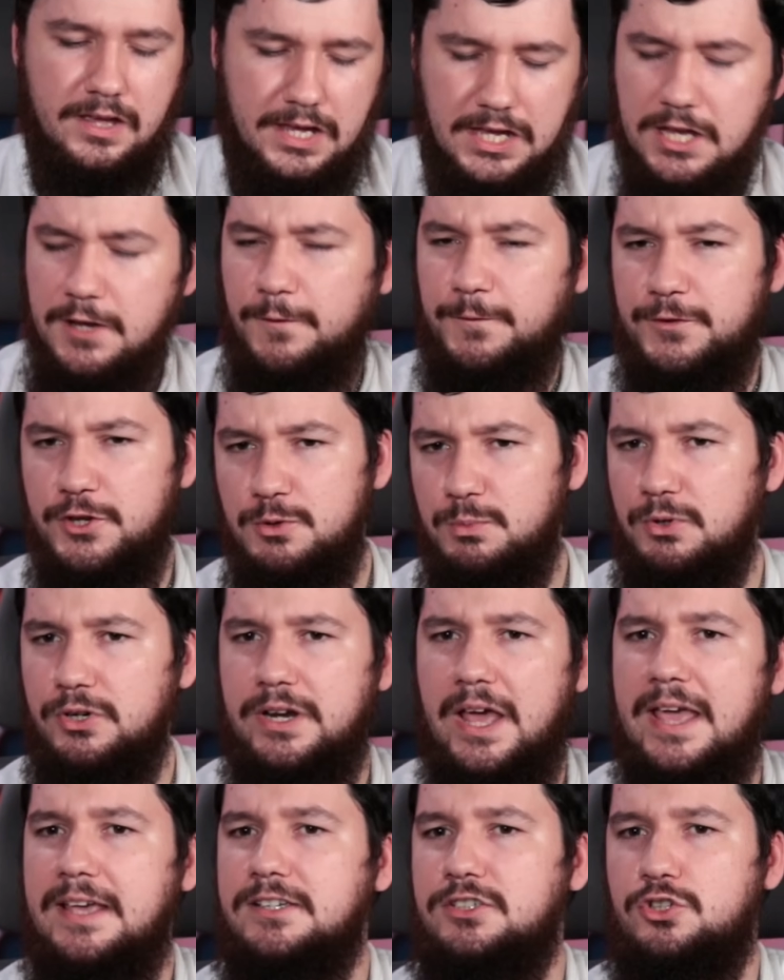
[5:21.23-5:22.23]
If you want
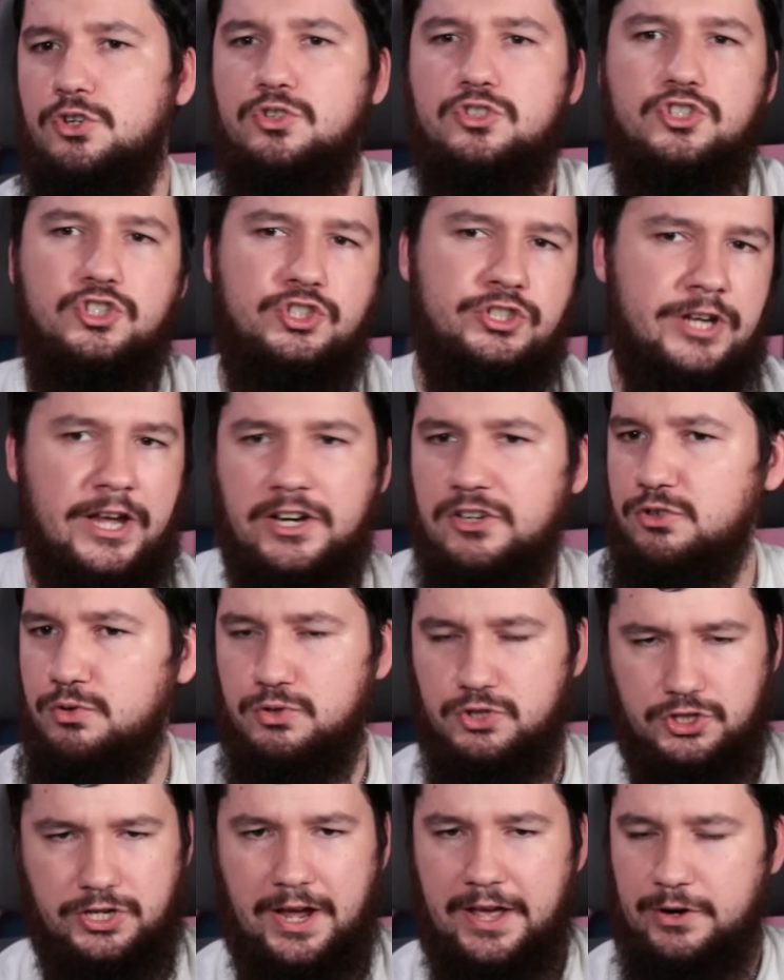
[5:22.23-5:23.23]
a good general
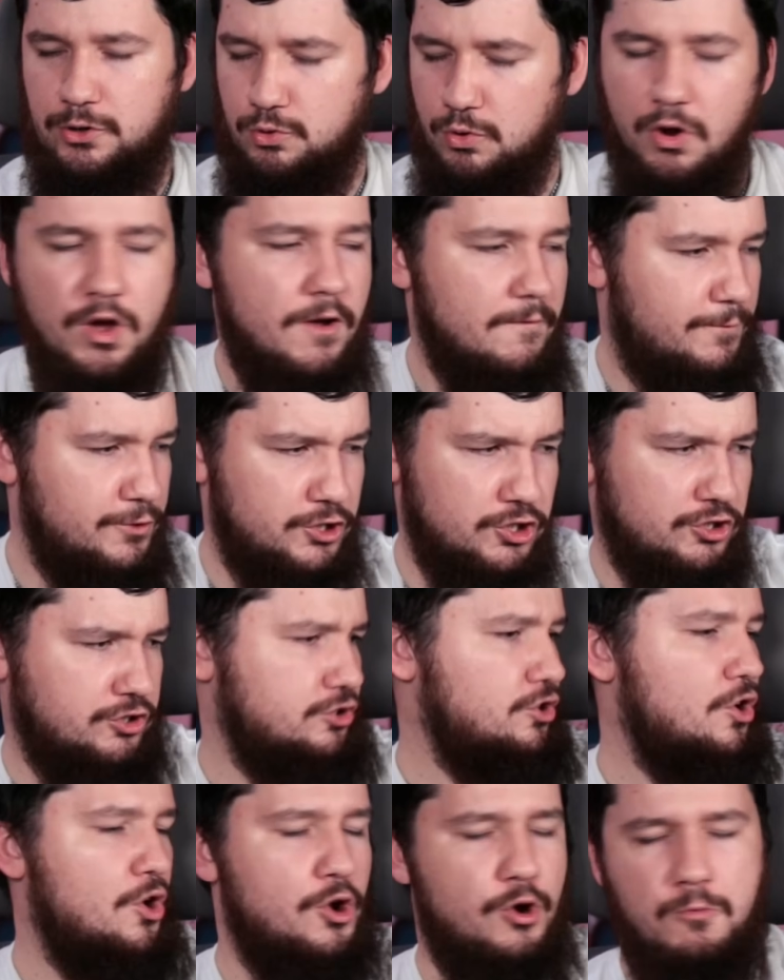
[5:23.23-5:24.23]
channel for just
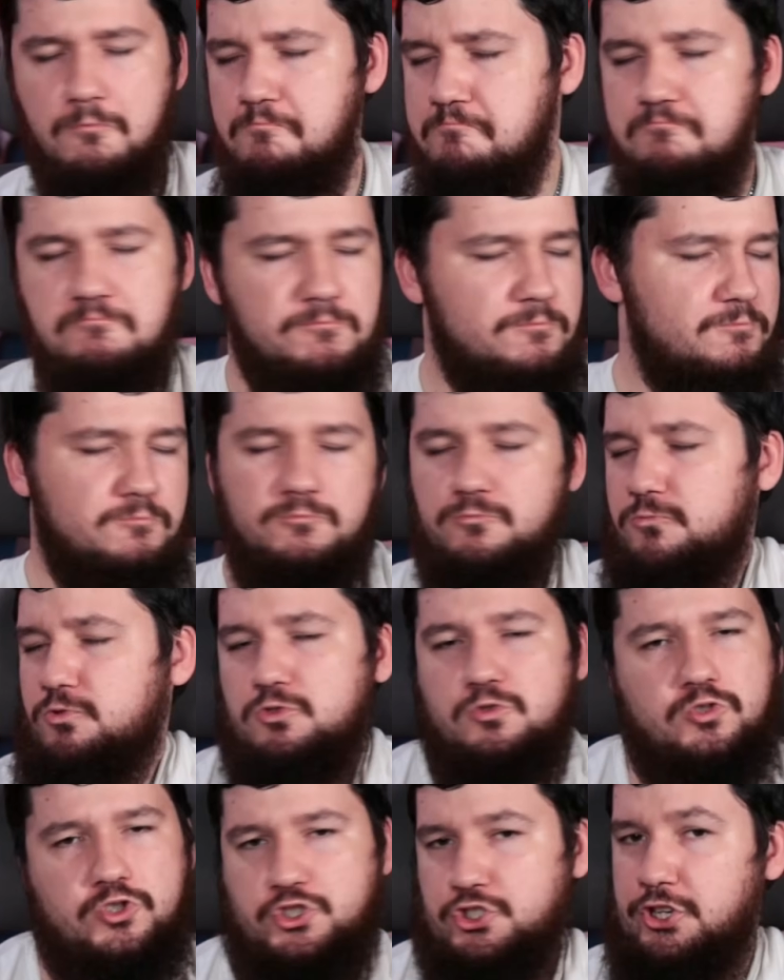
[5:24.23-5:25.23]

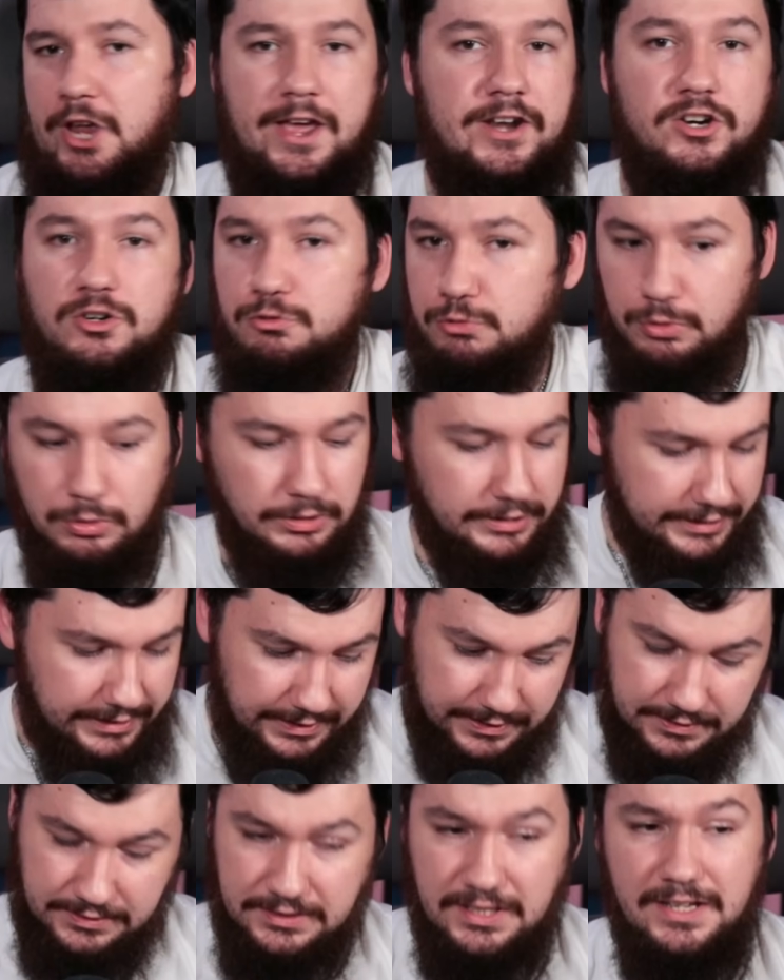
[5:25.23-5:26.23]
general
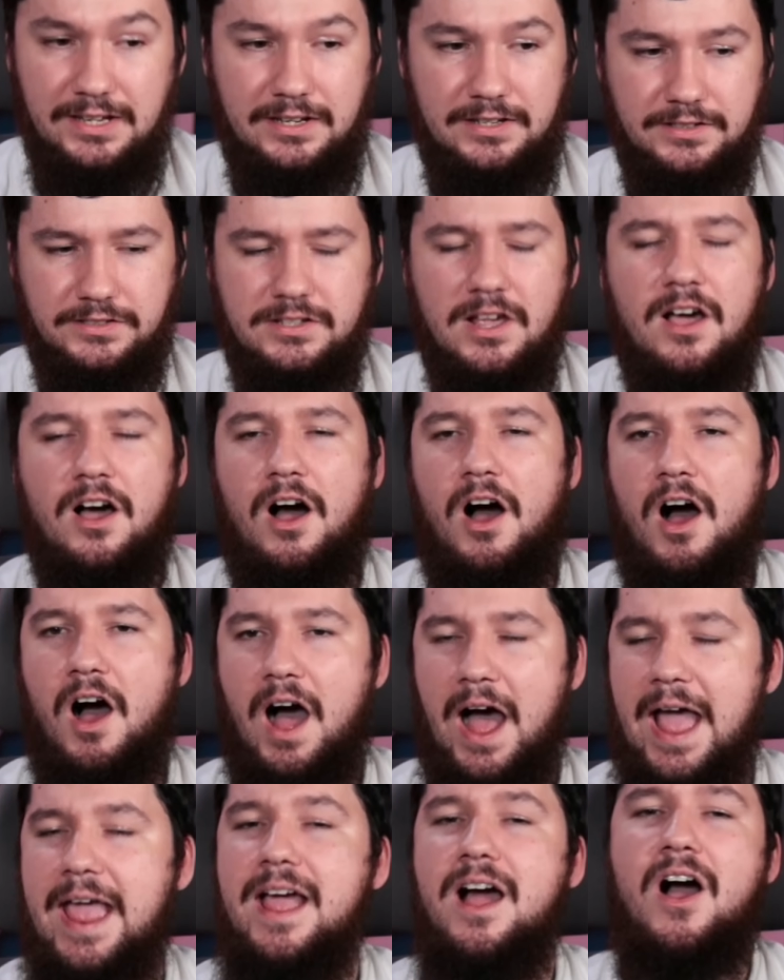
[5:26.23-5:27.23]
Linux things,
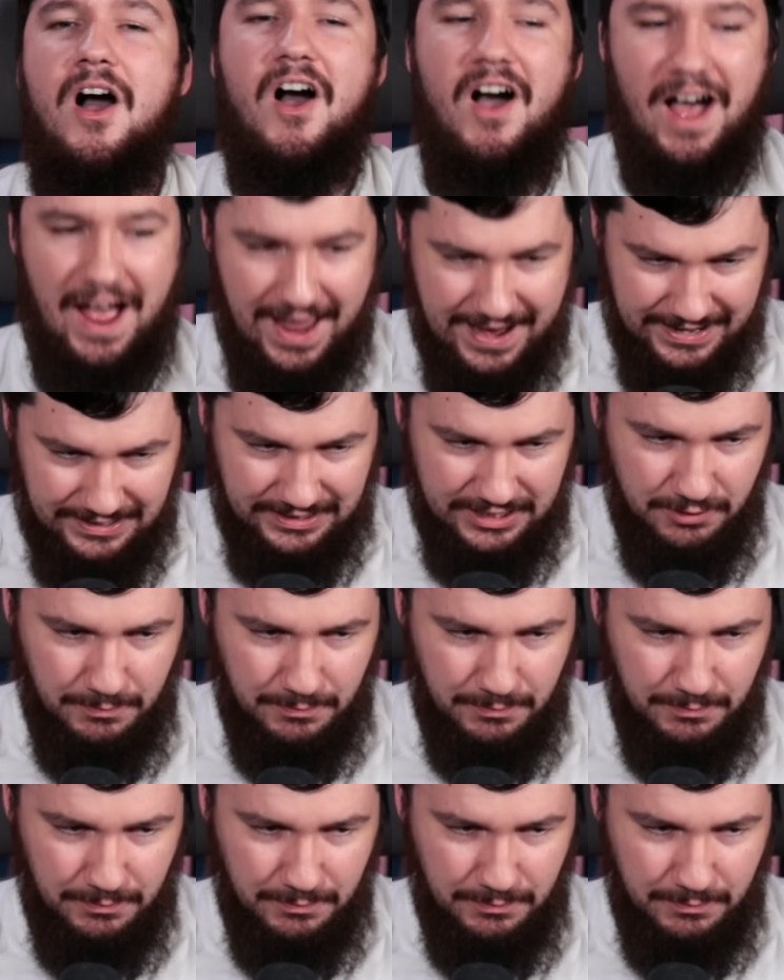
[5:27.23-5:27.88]
I highly